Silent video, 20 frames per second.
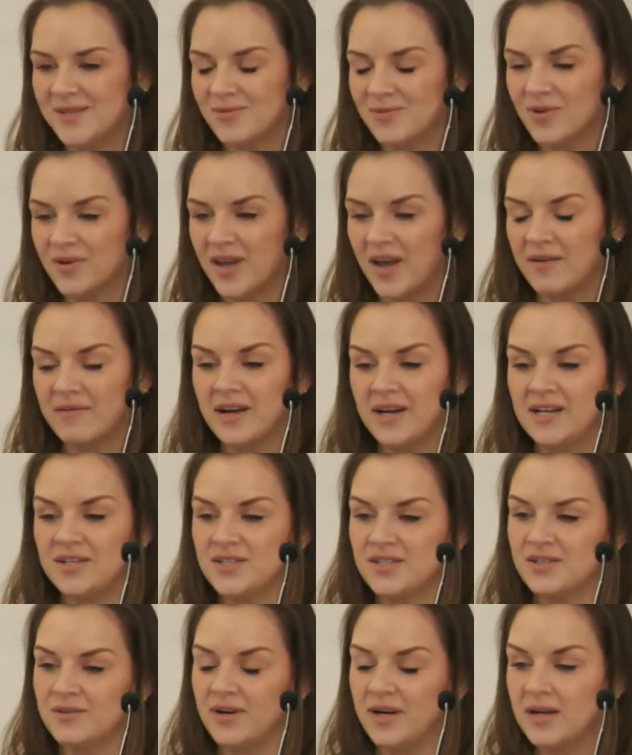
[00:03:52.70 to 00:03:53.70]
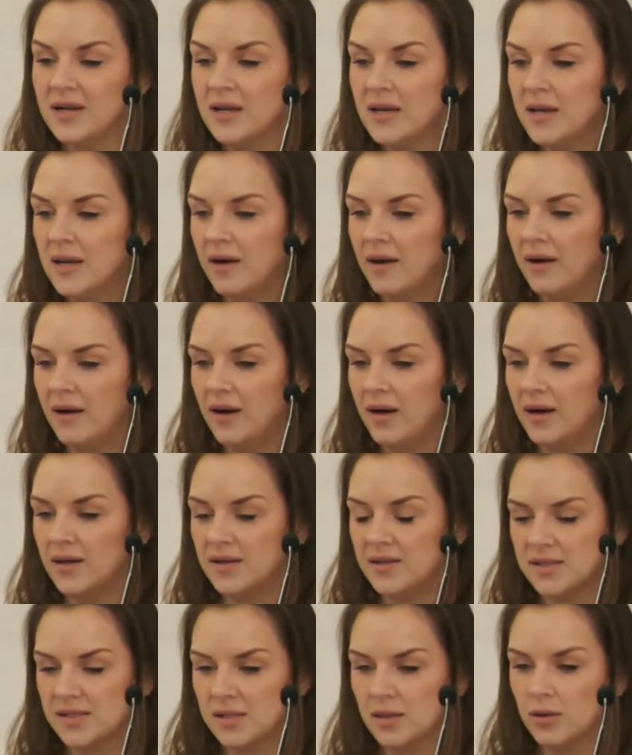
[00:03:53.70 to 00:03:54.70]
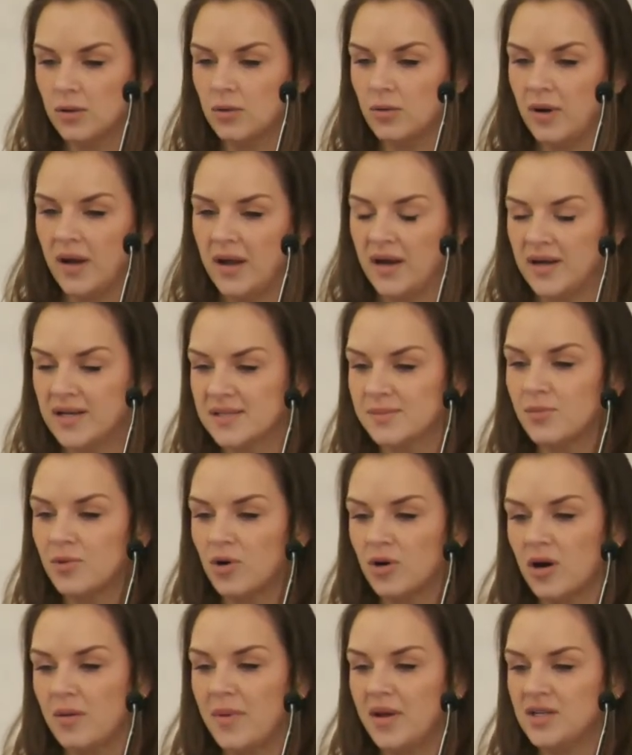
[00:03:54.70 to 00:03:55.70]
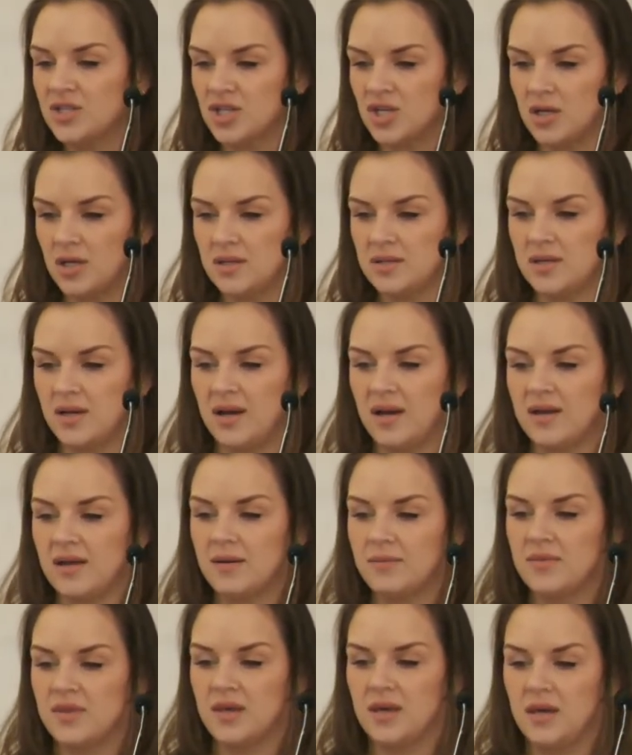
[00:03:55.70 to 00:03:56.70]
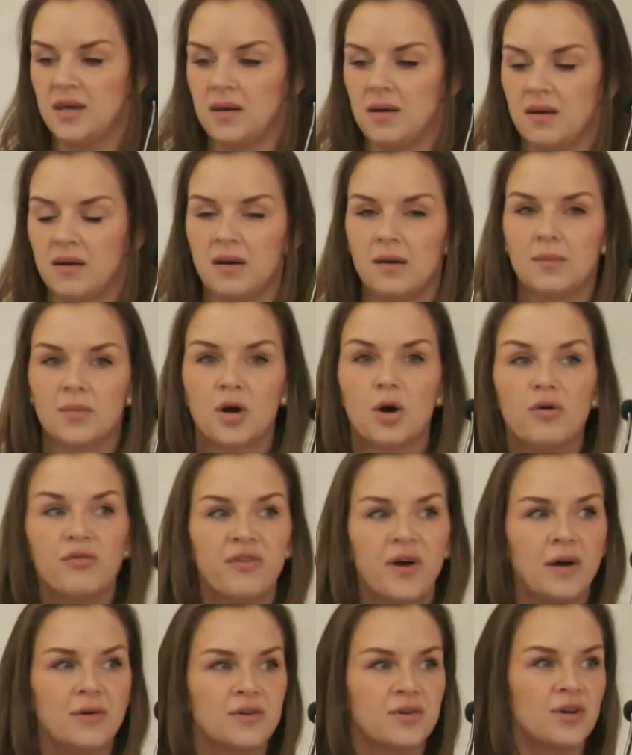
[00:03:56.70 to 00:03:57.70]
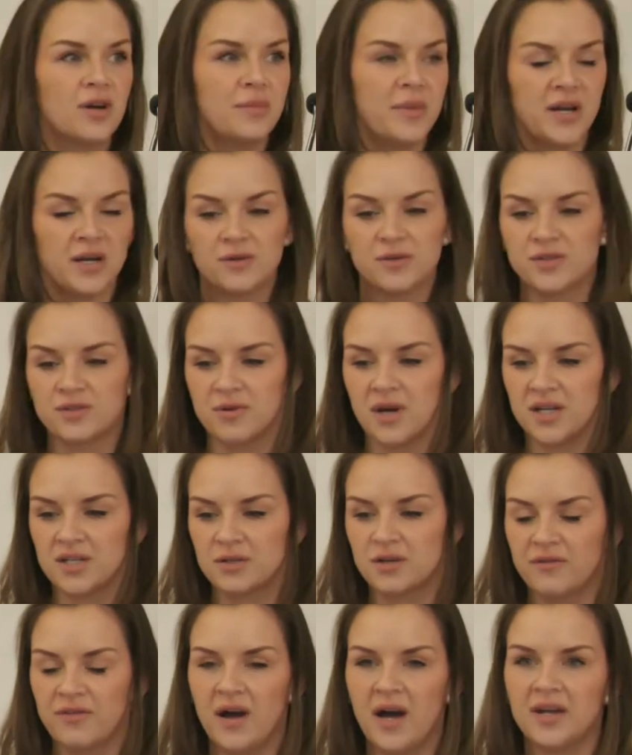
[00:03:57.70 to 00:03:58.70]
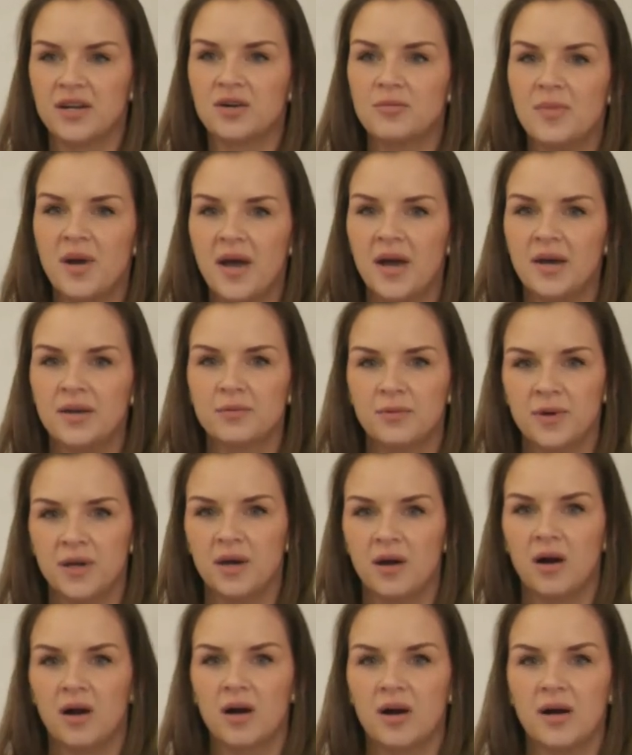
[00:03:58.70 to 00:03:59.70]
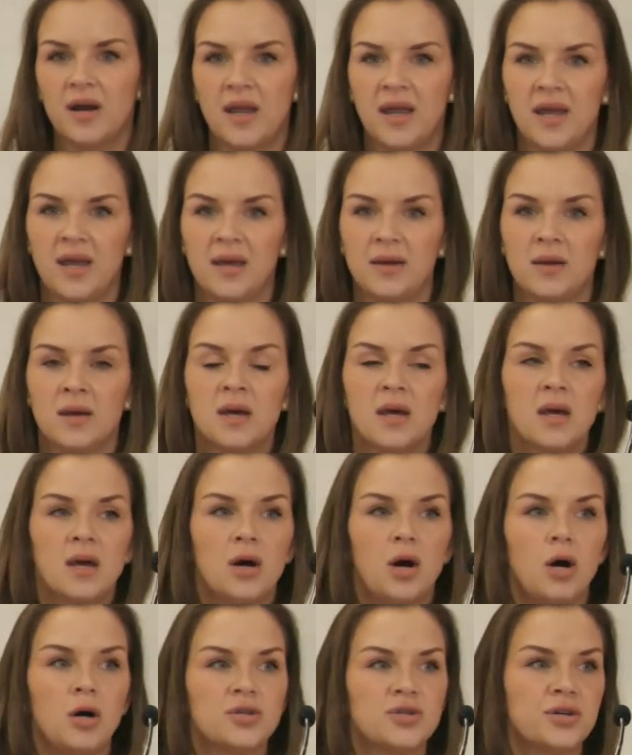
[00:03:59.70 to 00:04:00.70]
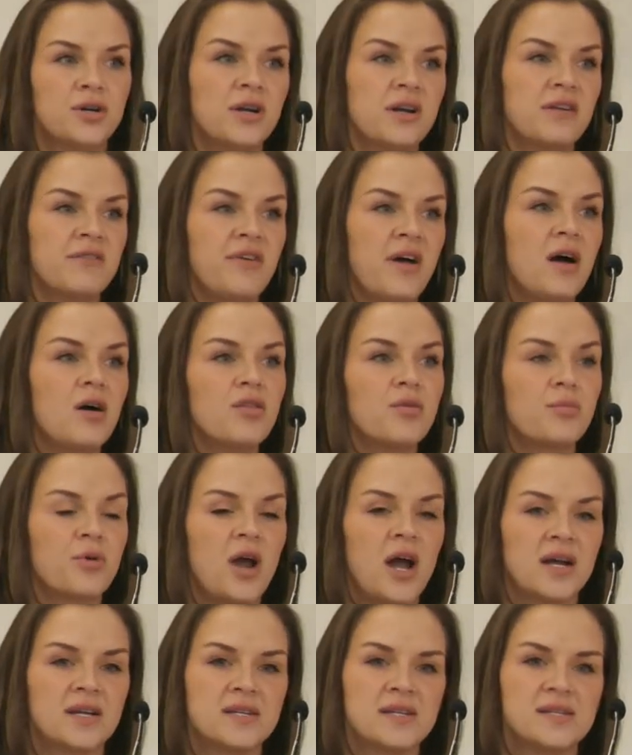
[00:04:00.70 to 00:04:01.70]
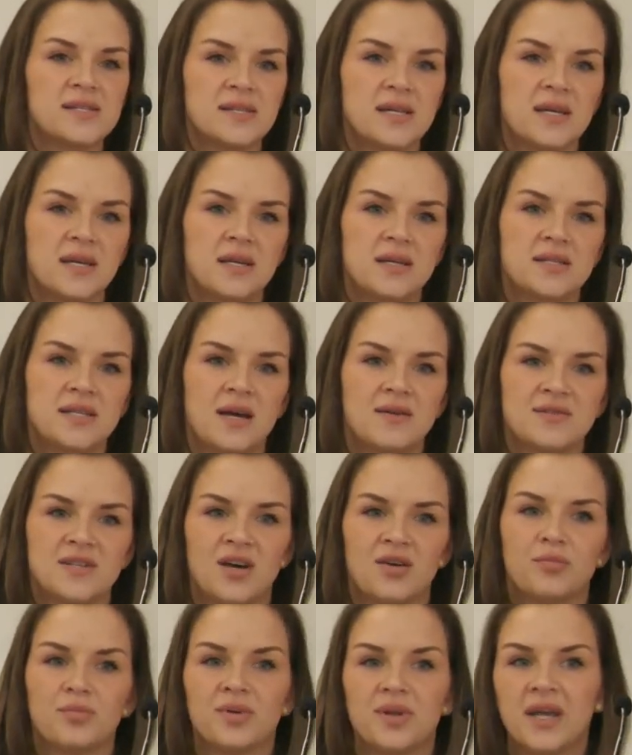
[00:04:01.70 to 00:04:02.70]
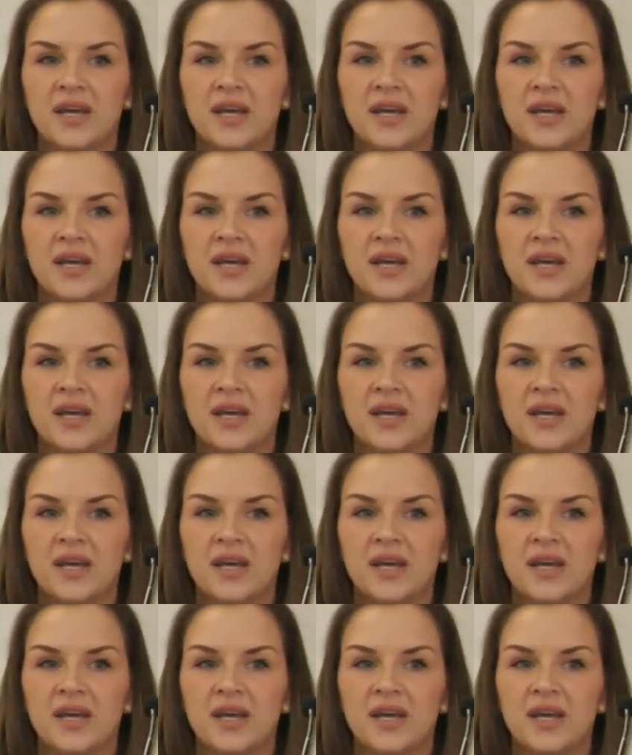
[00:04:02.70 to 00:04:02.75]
So we'll get right into it. So as Maura mentioned, I am the co-founder and medical director of HiMed. We are a alternative health practice in downtown